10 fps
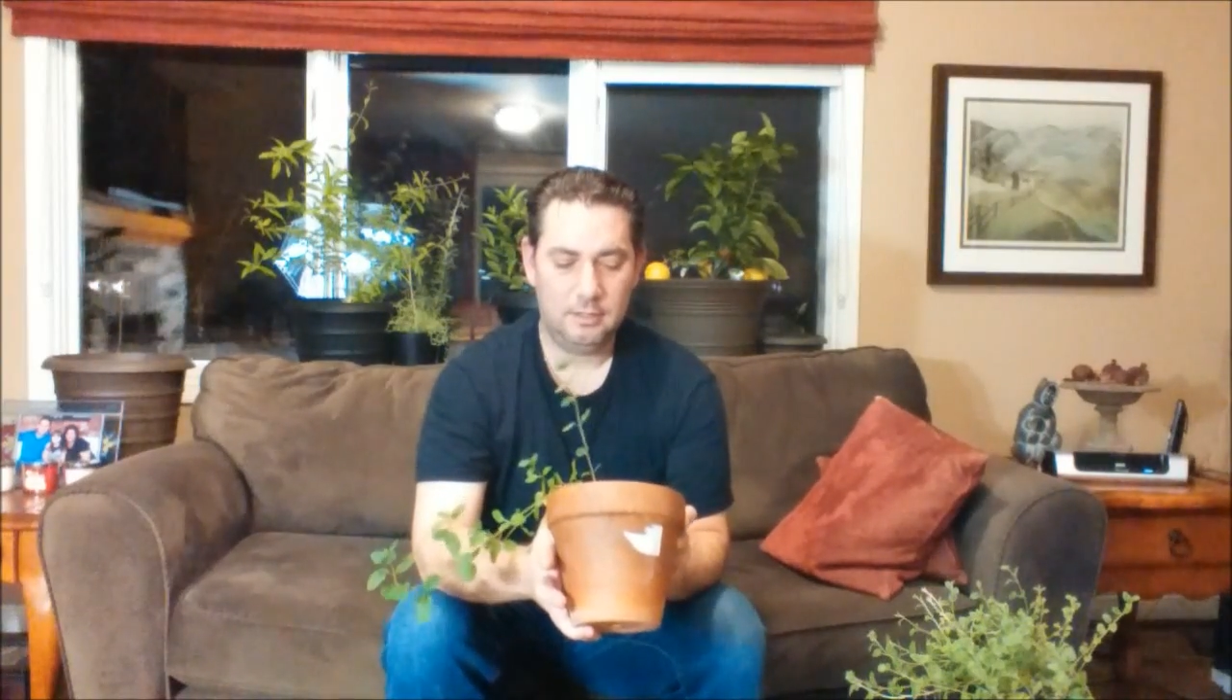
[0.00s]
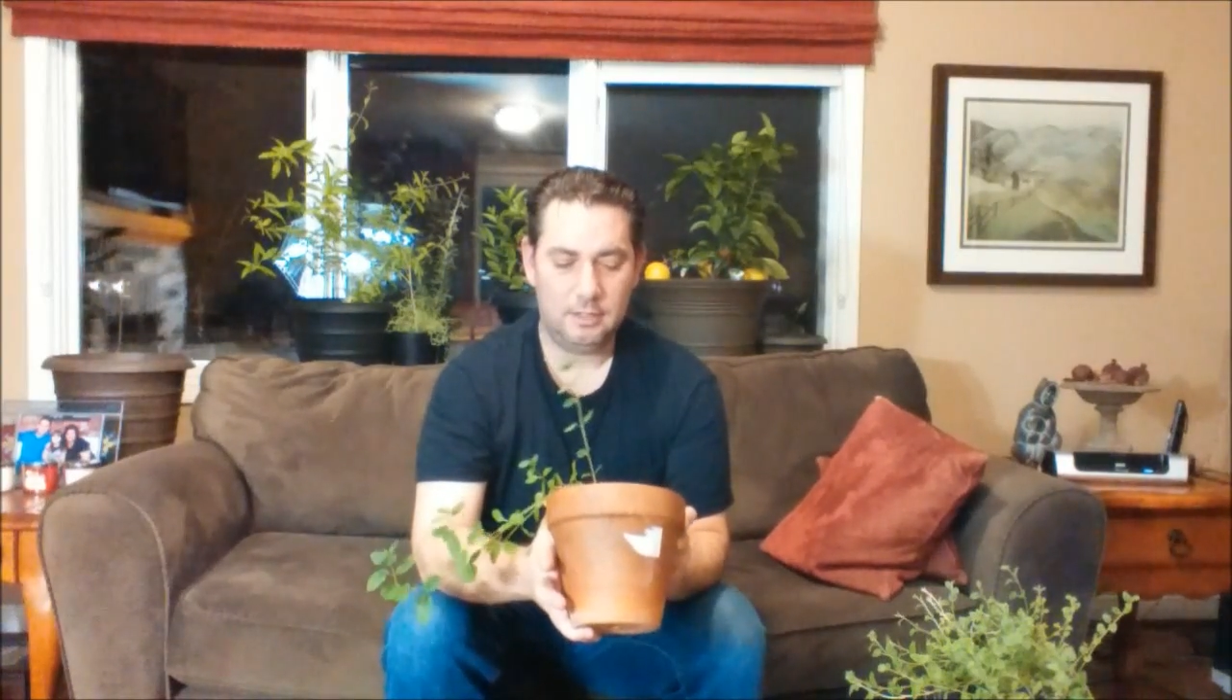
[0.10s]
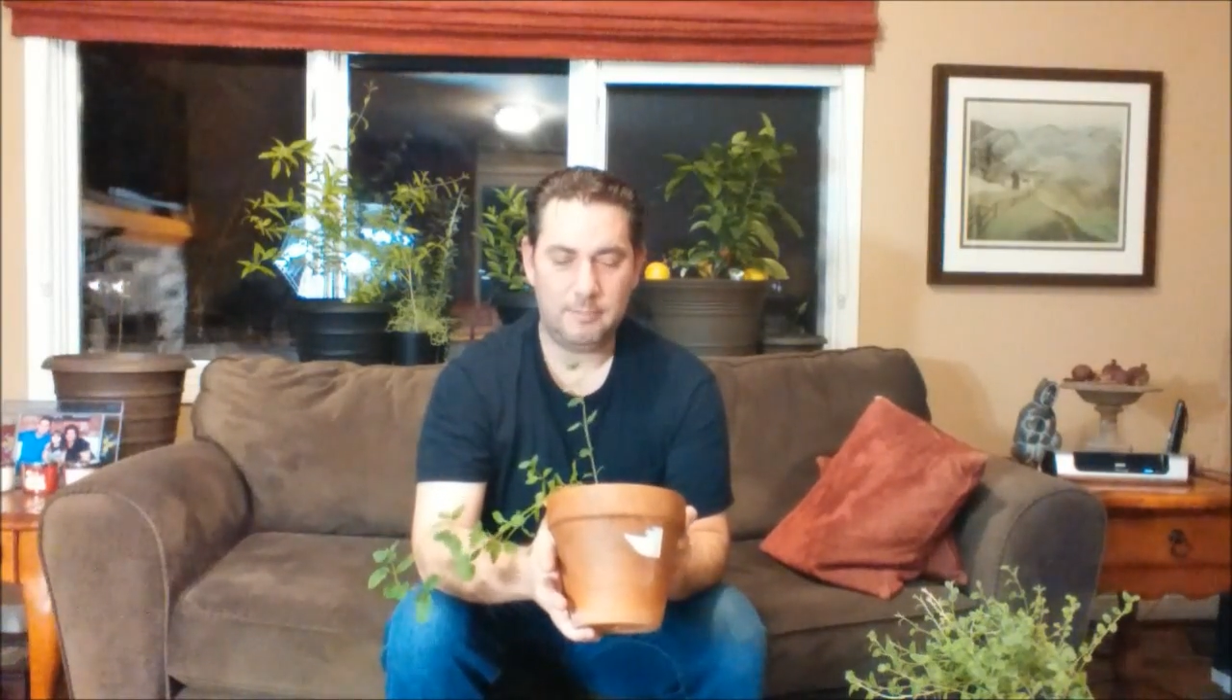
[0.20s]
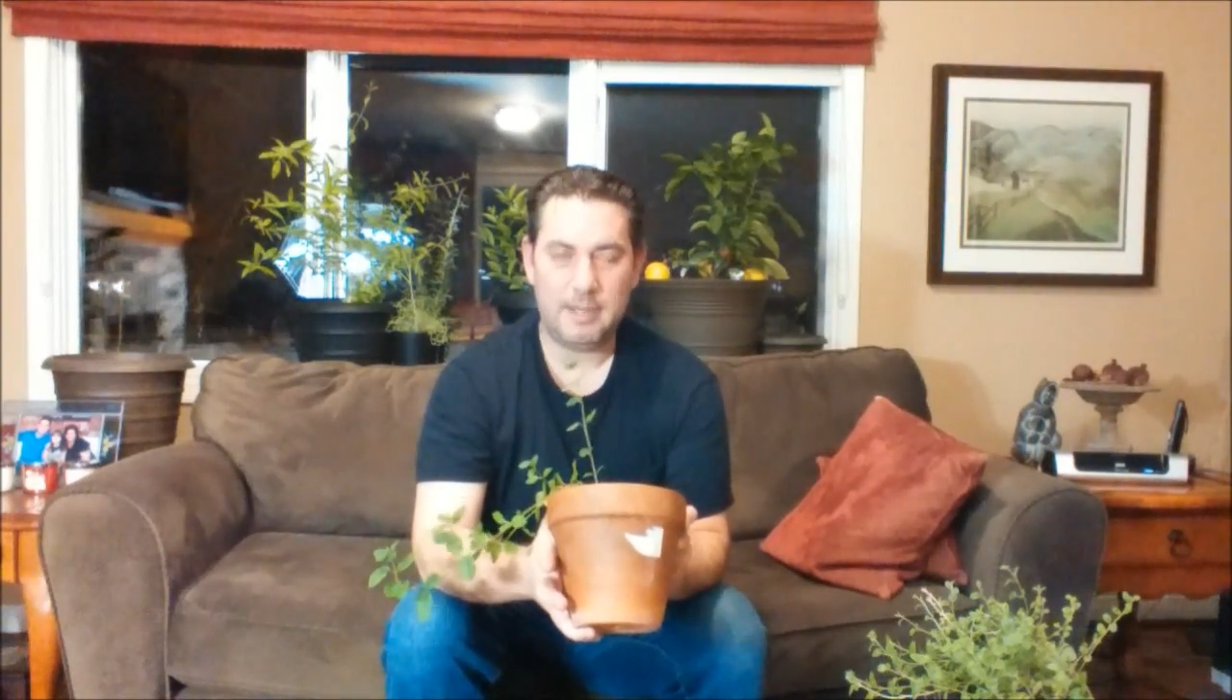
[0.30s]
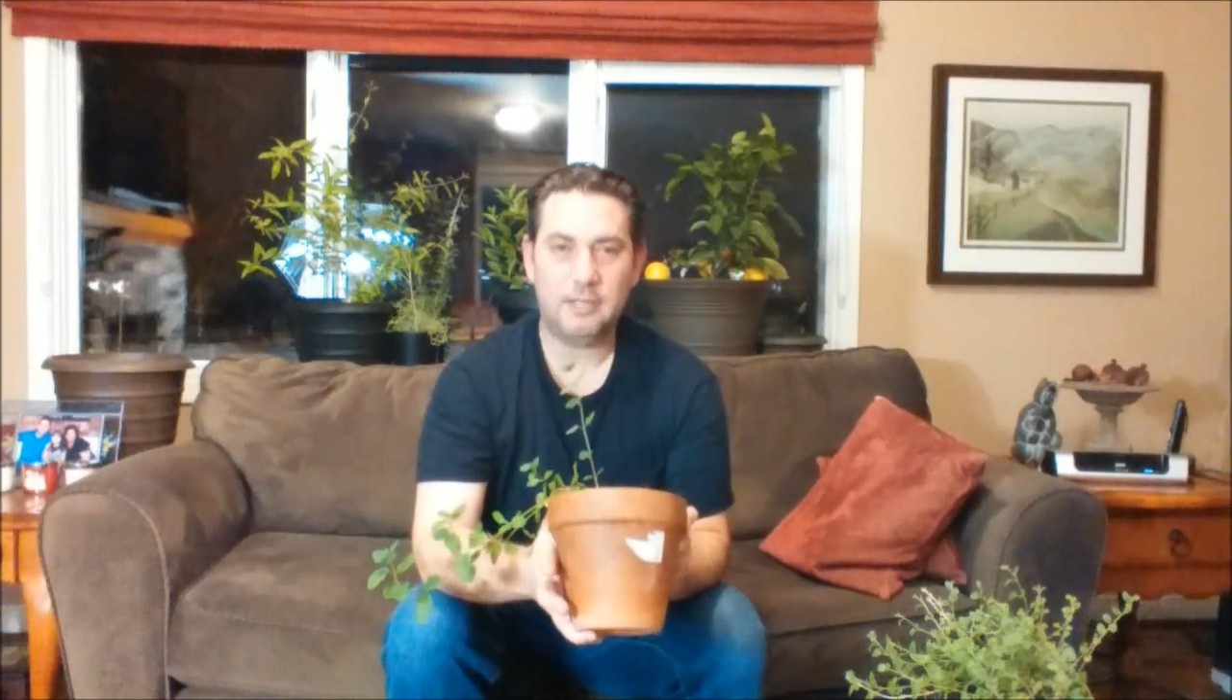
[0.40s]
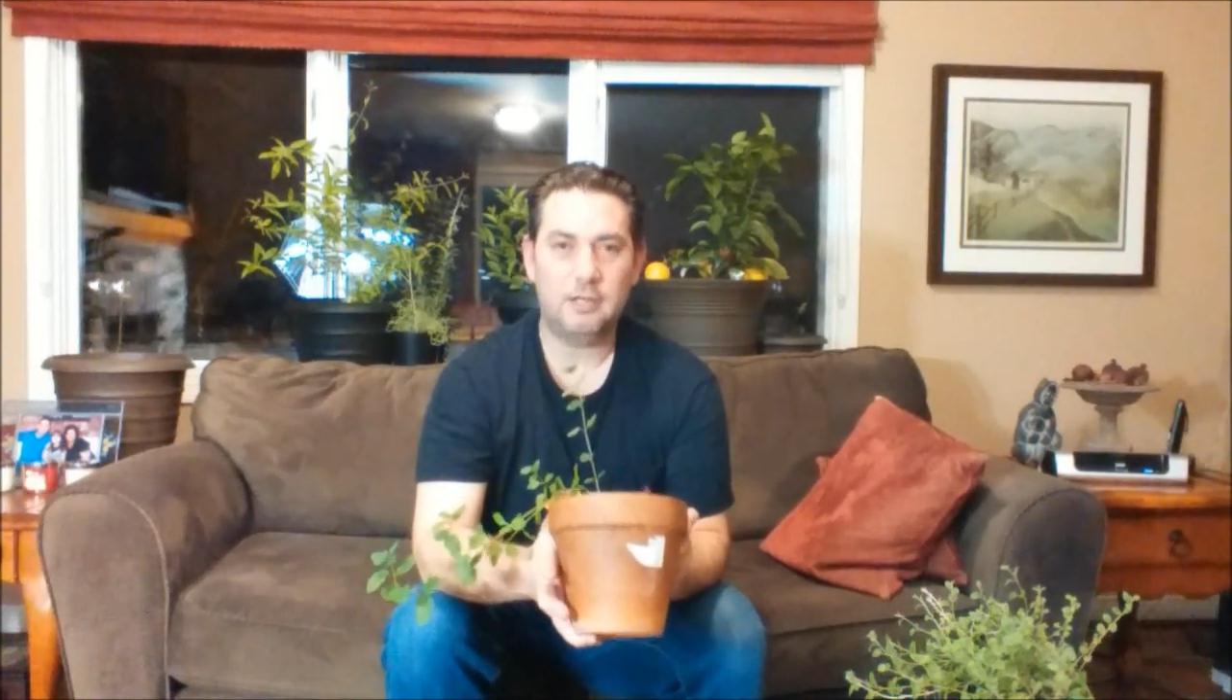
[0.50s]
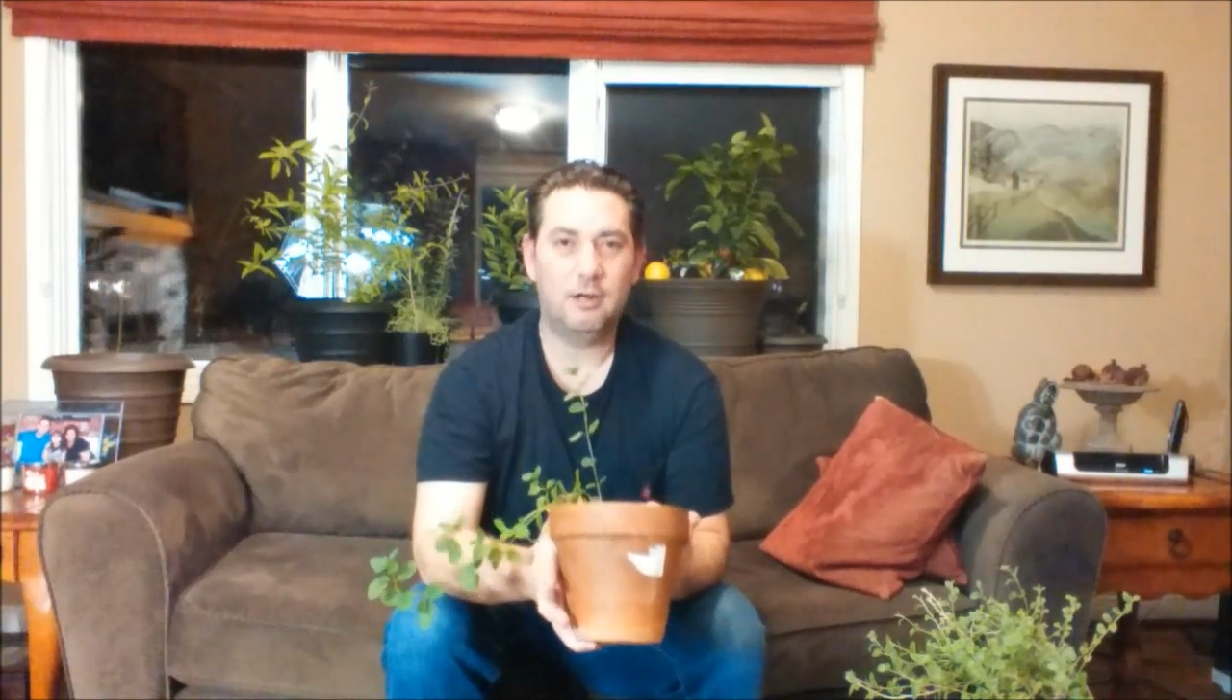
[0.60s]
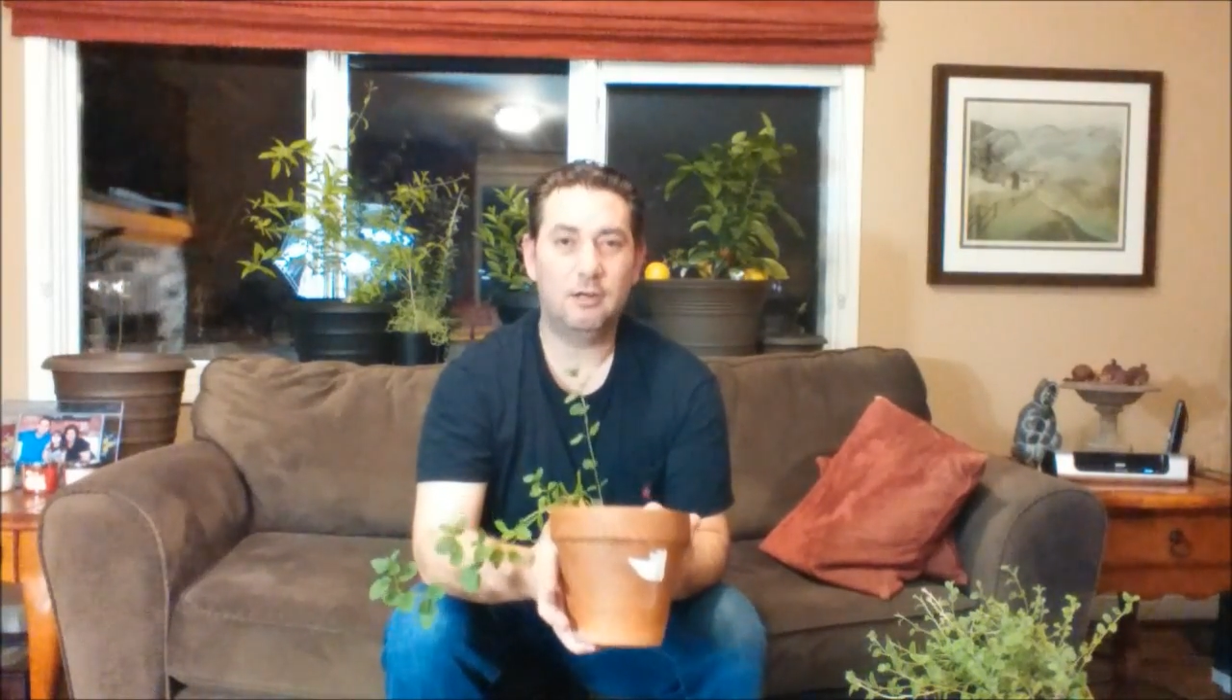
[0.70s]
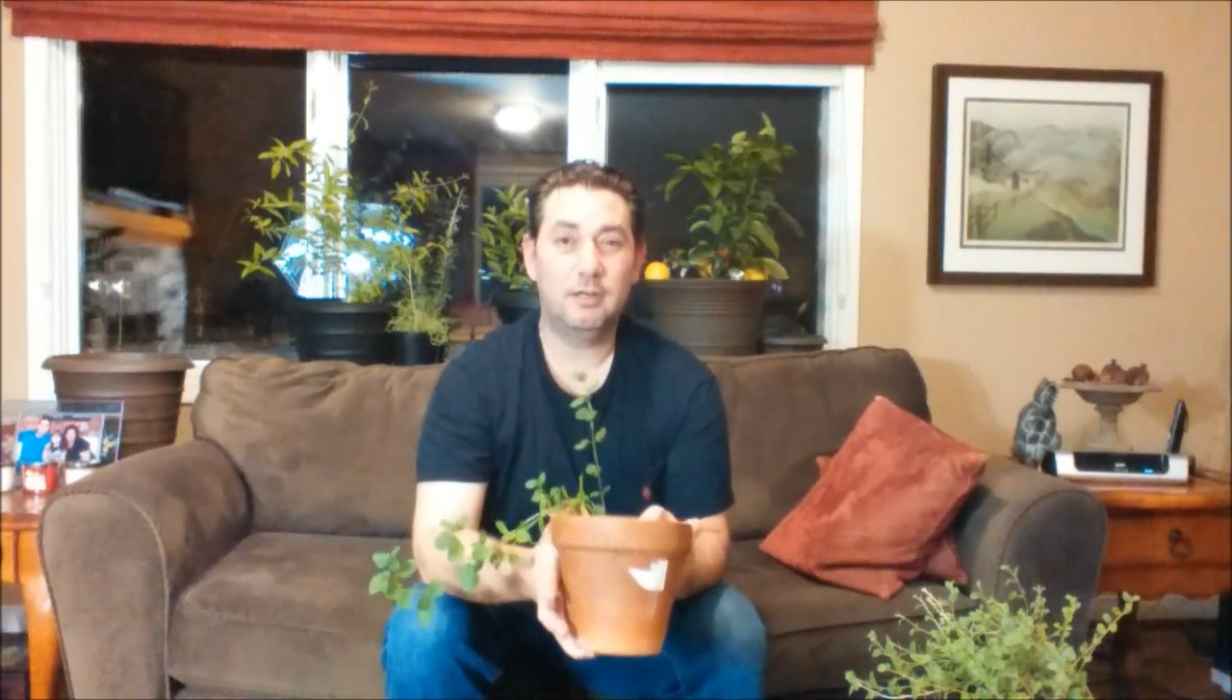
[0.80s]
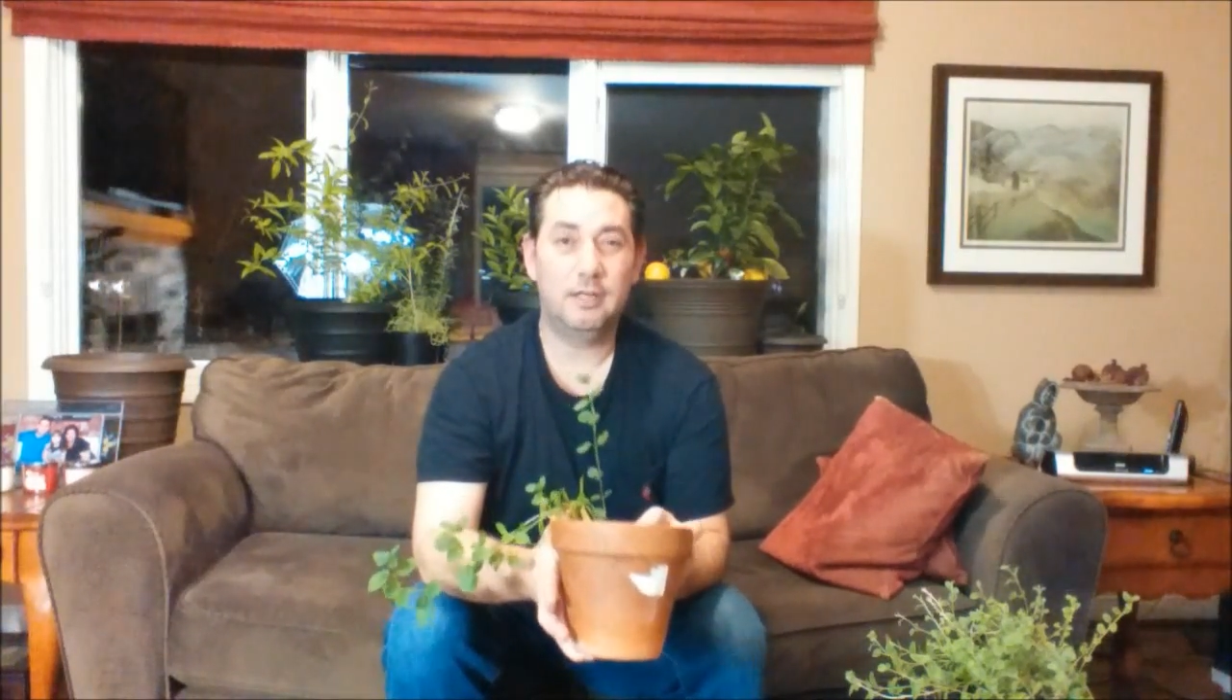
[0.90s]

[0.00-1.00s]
in the backyard,